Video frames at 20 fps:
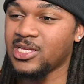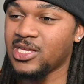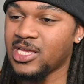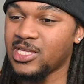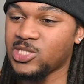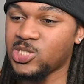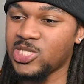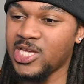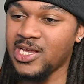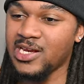
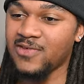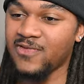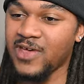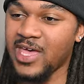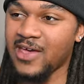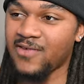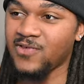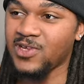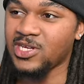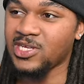instead of
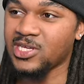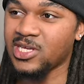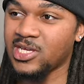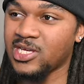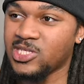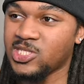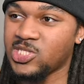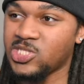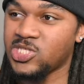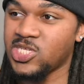having a
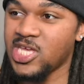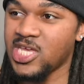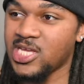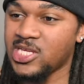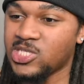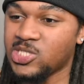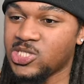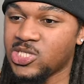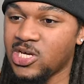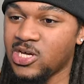
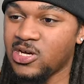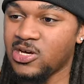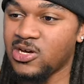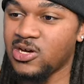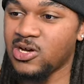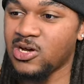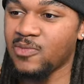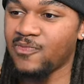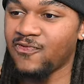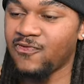
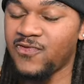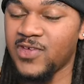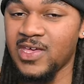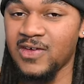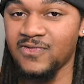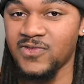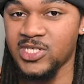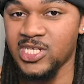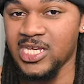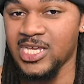
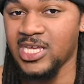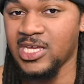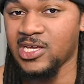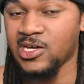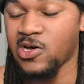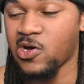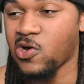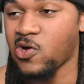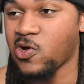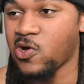6'15"
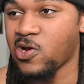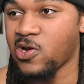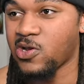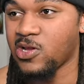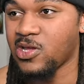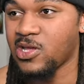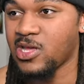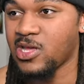card,